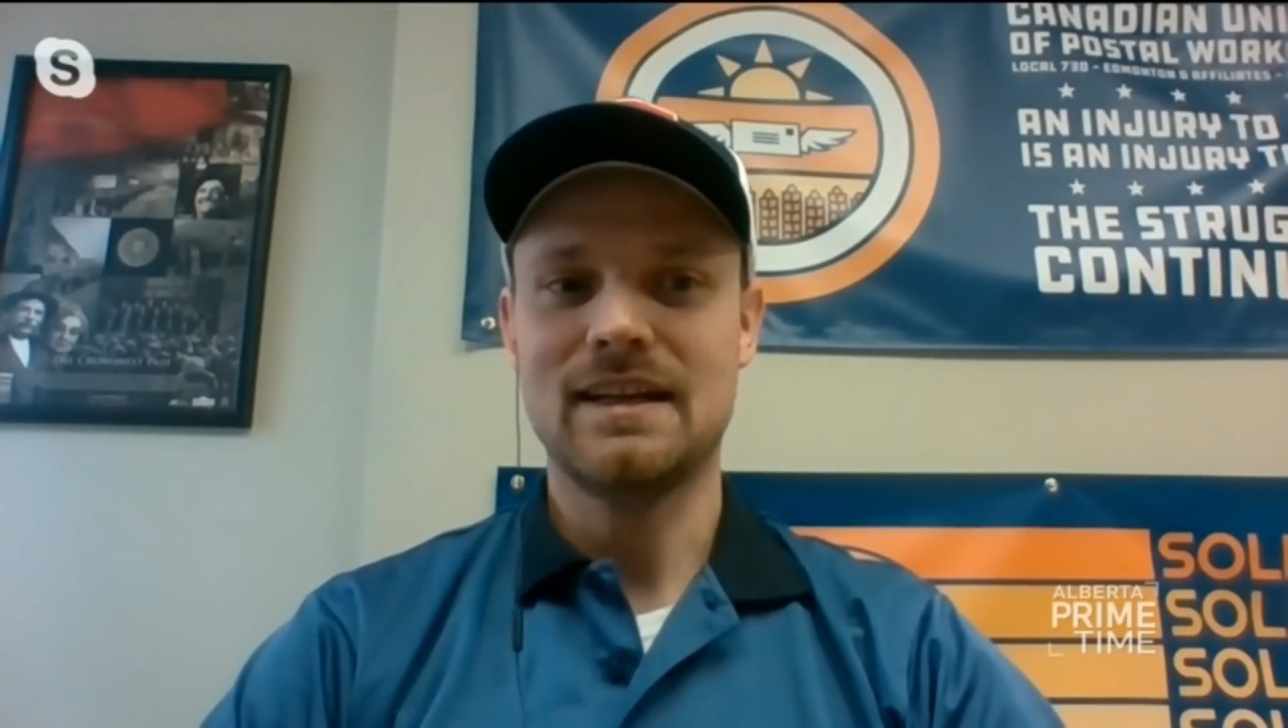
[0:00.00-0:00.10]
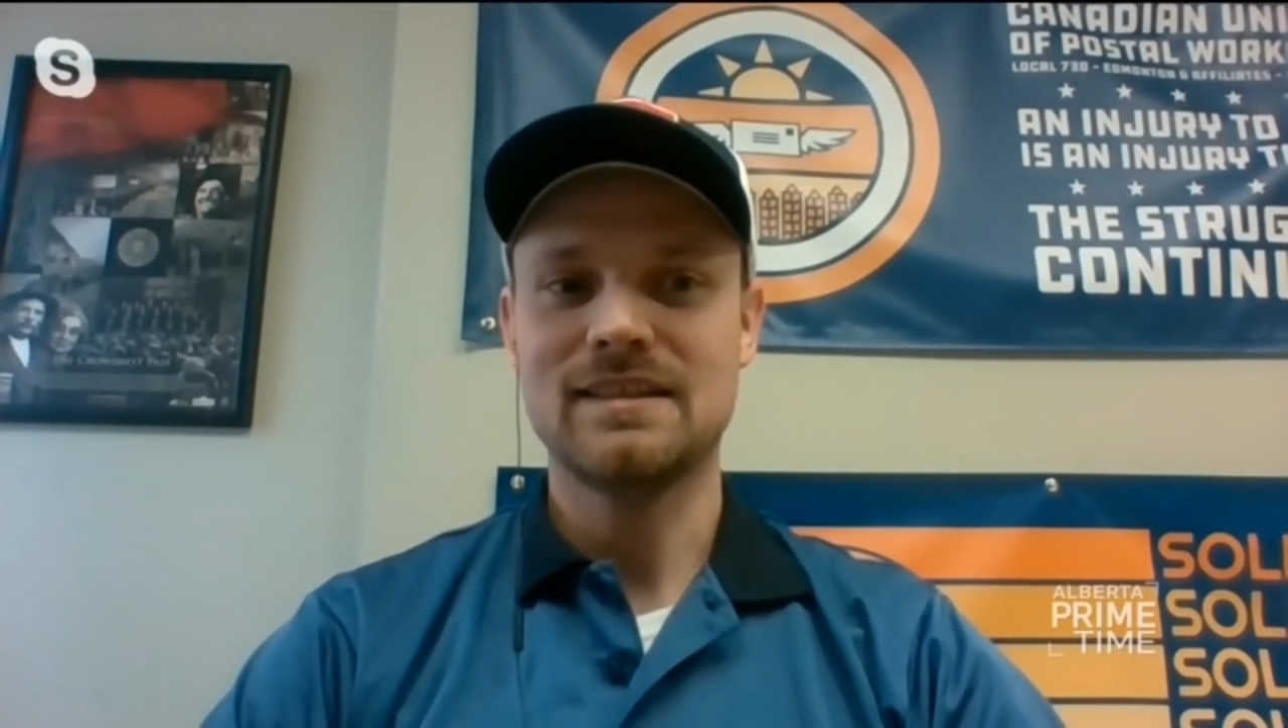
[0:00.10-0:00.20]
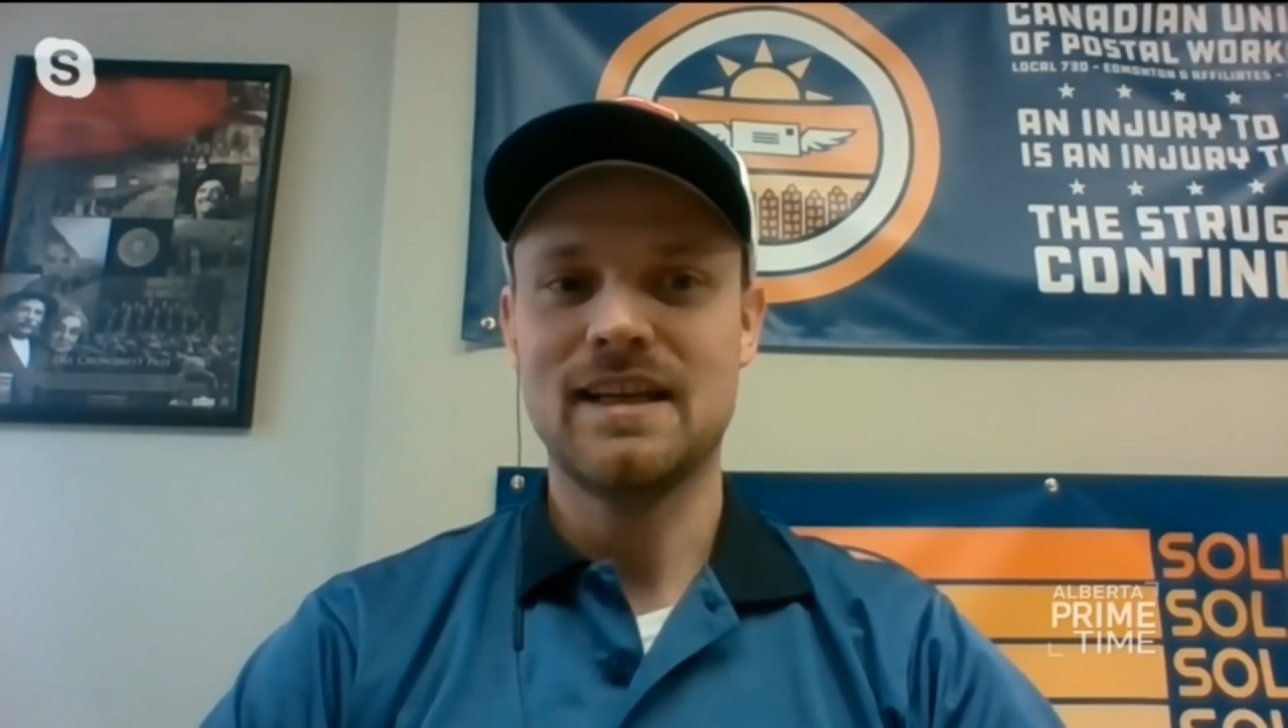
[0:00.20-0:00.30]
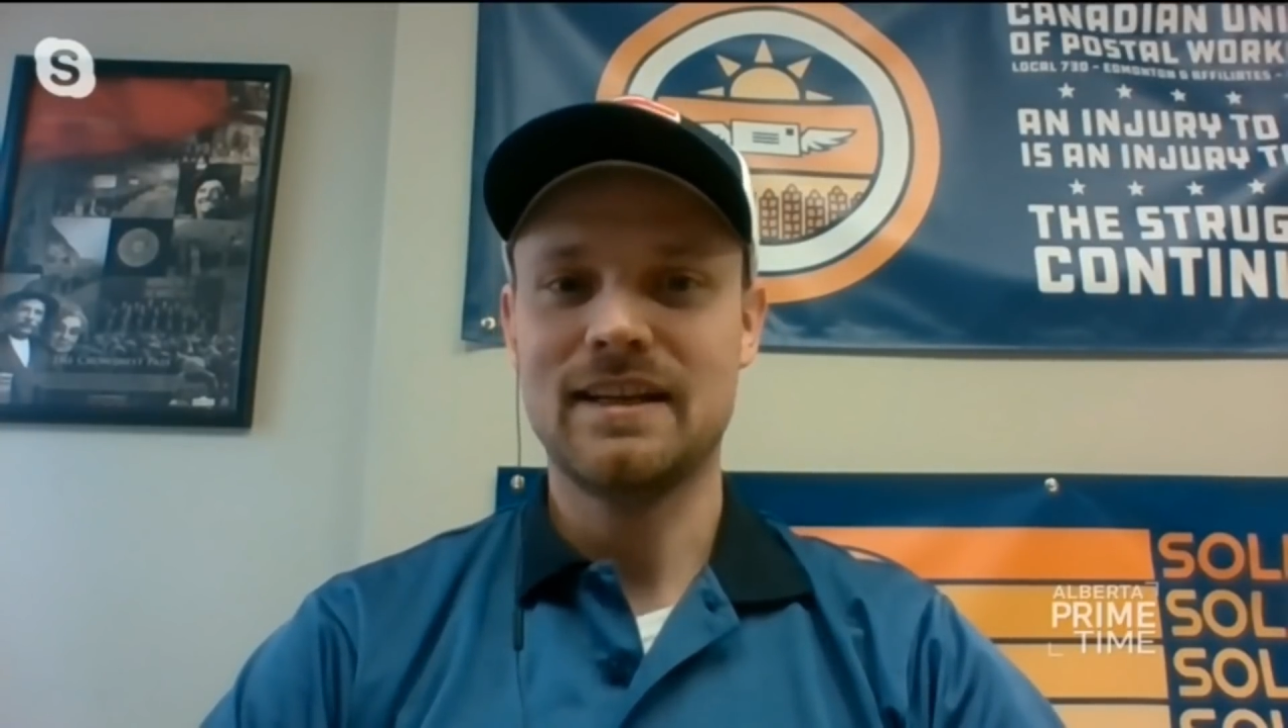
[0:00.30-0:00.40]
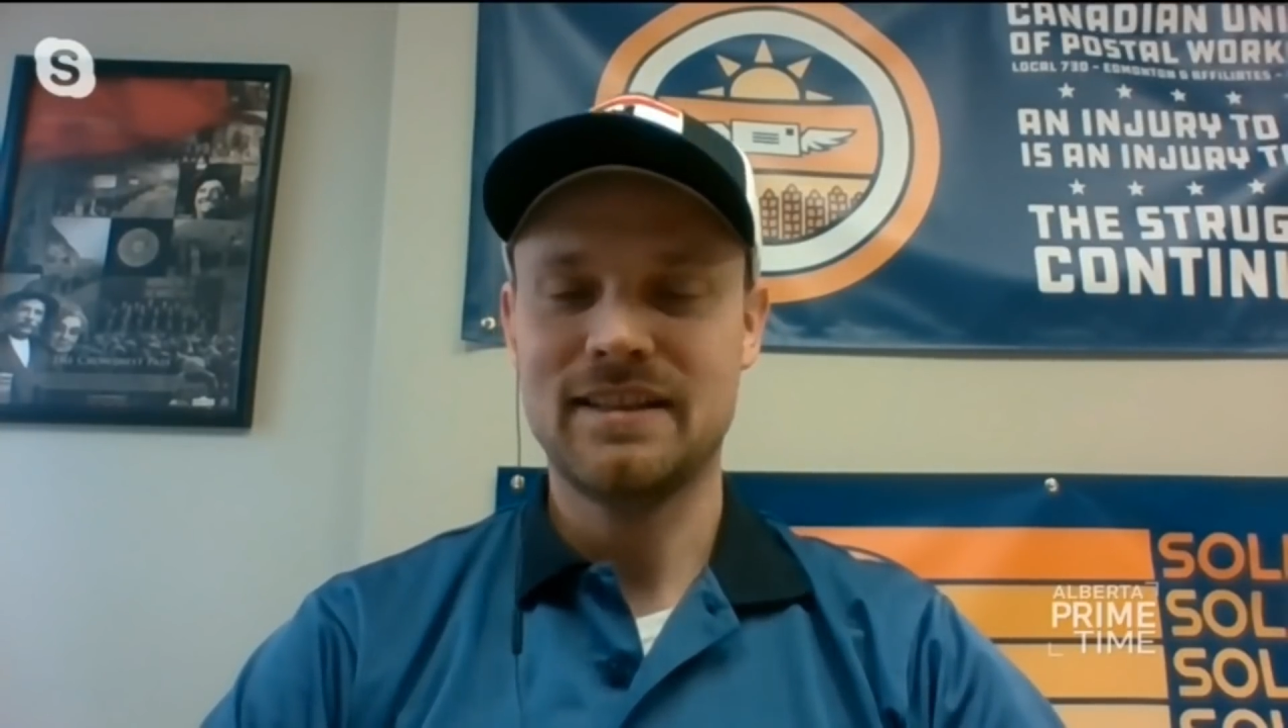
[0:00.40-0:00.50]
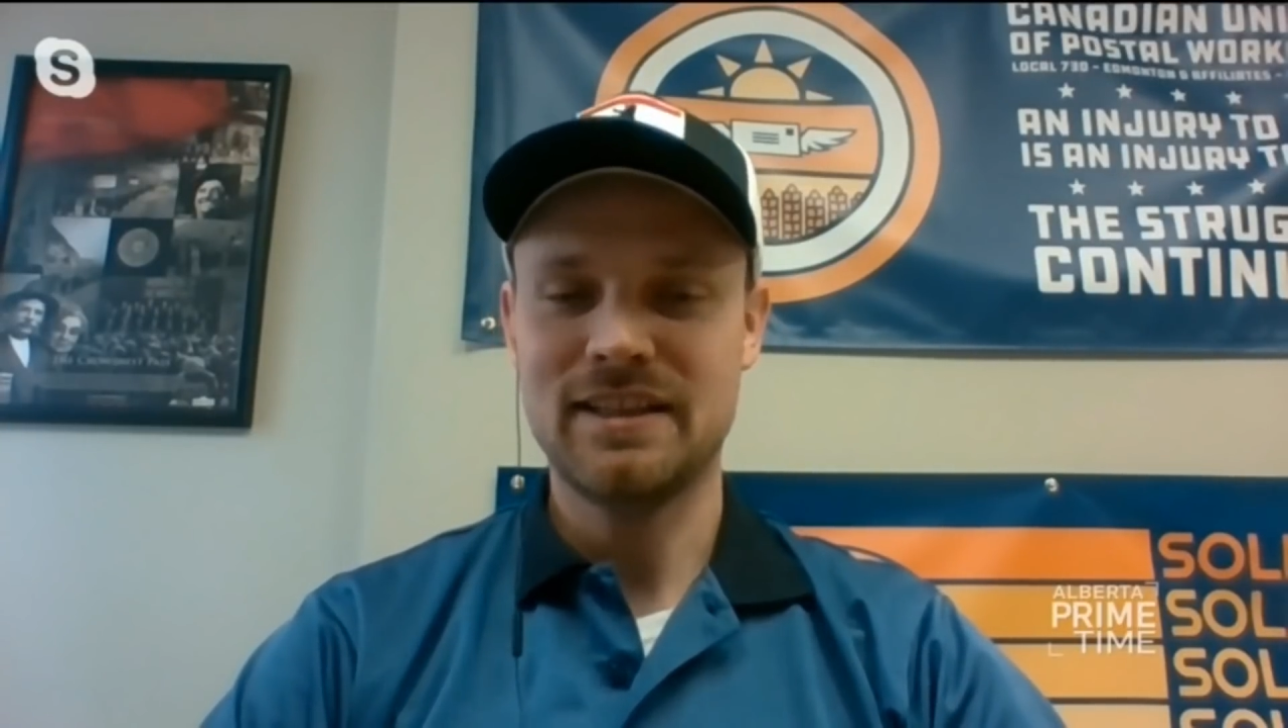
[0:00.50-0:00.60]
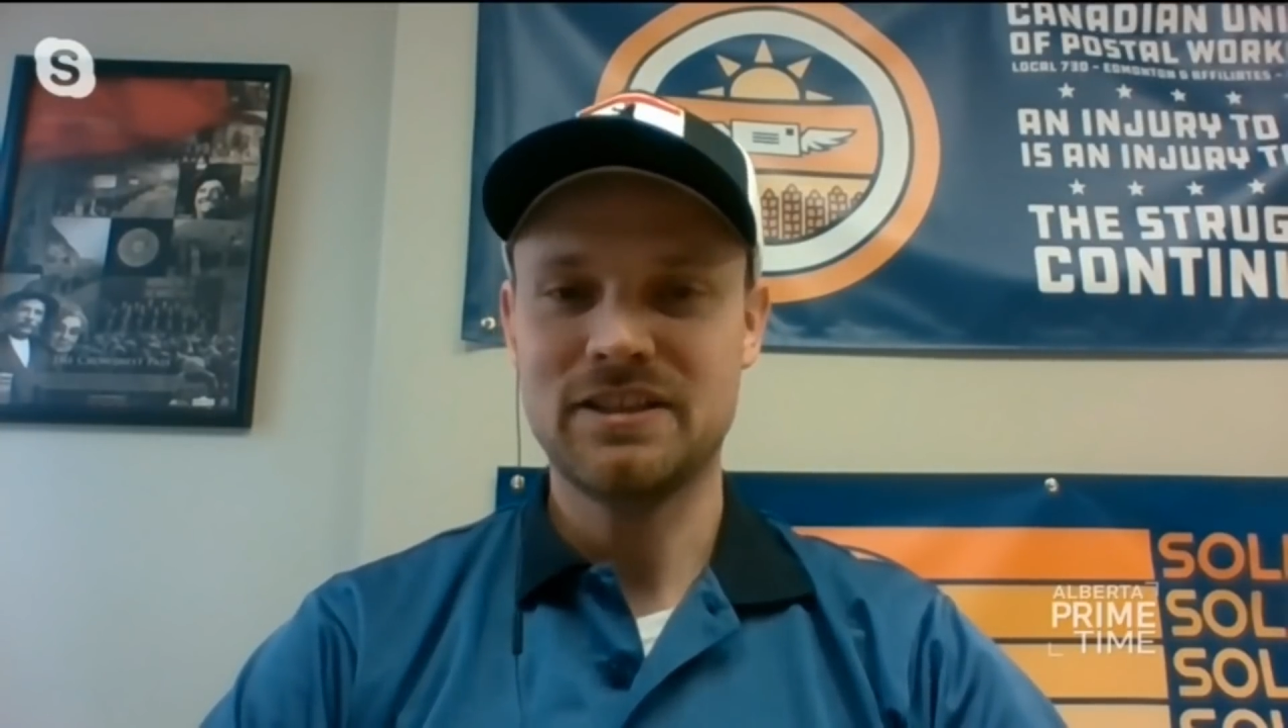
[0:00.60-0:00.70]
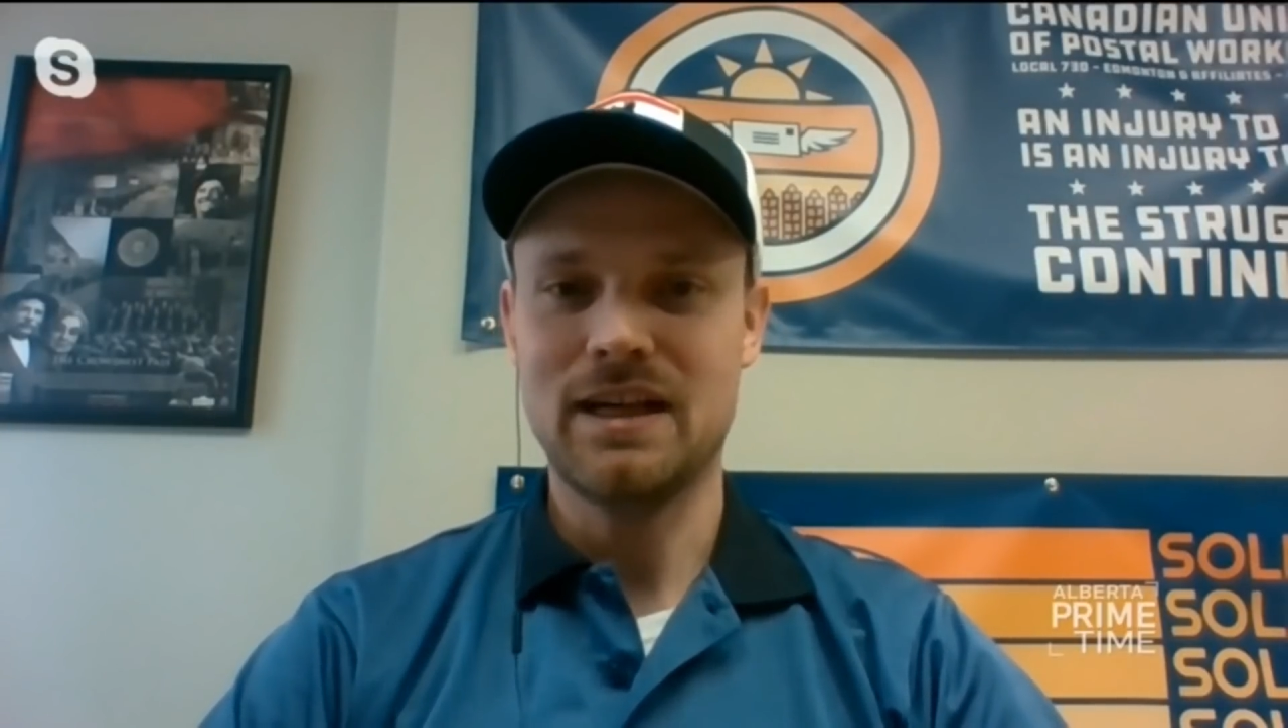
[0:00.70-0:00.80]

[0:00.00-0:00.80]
sanitation